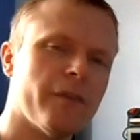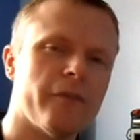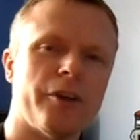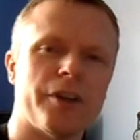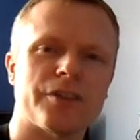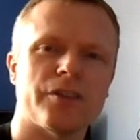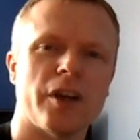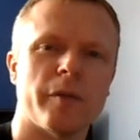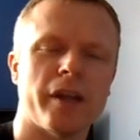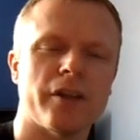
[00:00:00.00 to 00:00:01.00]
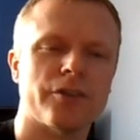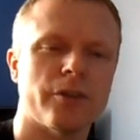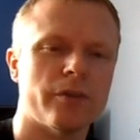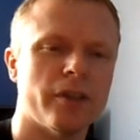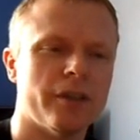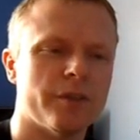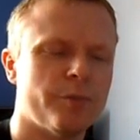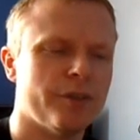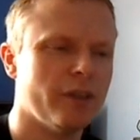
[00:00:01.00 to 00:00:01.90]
Nothing very exciting about this shooter.